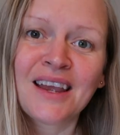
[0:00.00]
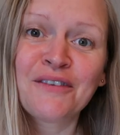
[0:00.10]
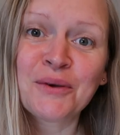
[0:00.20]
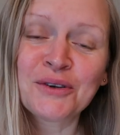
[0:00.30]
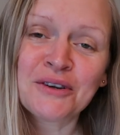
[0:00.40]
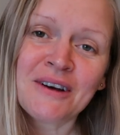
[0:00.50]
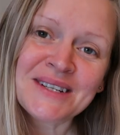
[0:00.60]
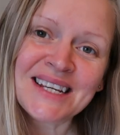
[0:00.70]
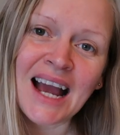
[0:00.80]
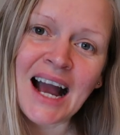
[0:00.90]
If you're new
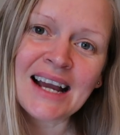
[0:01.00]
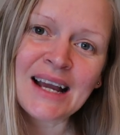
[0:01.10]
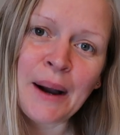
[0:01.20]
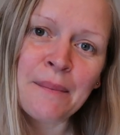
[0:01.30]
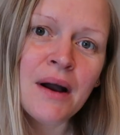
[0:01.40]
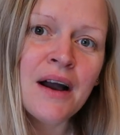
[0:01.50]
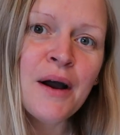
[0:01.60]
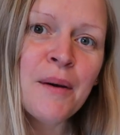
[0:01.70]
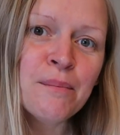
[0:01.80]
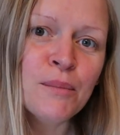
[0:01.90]
around here, I am
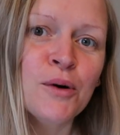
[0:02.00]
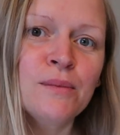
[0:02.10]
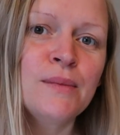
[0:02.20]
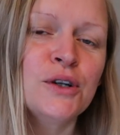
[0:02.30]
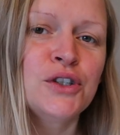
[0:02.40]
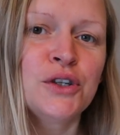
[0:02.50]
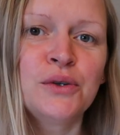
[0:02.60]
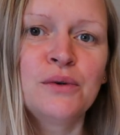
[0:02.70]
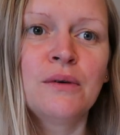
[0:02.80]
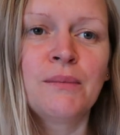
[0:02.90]
mum
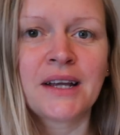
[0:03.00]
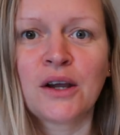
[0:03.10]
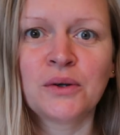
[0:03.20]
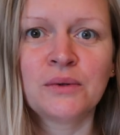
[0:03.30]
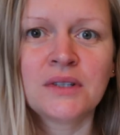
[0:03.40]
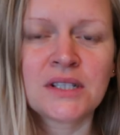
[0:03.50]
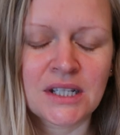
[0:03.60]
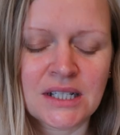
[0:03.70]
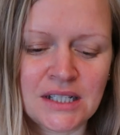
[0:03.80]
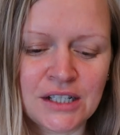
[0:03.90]
to my own
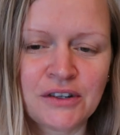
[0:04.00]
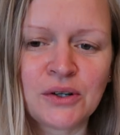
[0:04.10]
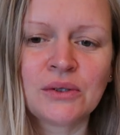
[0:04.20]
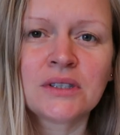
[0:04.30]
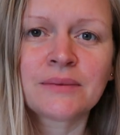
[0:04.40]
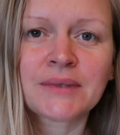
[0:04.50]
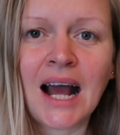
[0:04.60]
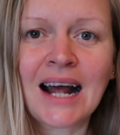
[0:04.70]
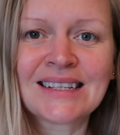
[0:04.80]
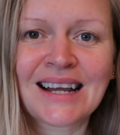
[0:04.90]
16 year old
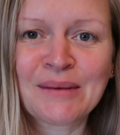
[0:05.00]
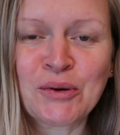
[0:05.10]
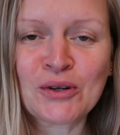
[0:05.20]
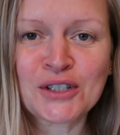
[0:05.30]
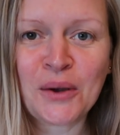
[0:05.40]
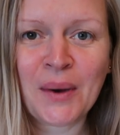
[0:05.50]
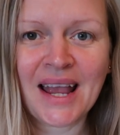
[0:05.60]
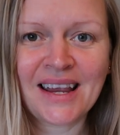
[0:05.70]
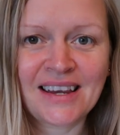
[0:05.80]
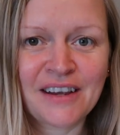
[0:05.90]
and I'm also
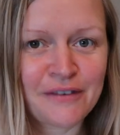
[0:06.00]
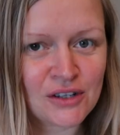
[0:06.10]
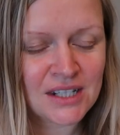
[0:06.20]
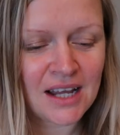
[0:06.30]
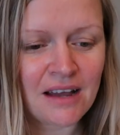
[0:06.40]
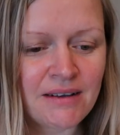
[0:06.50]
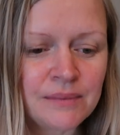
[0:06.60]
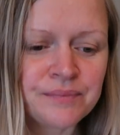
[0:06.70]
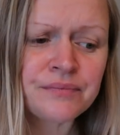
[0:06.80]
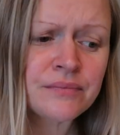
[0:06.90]
a foster carer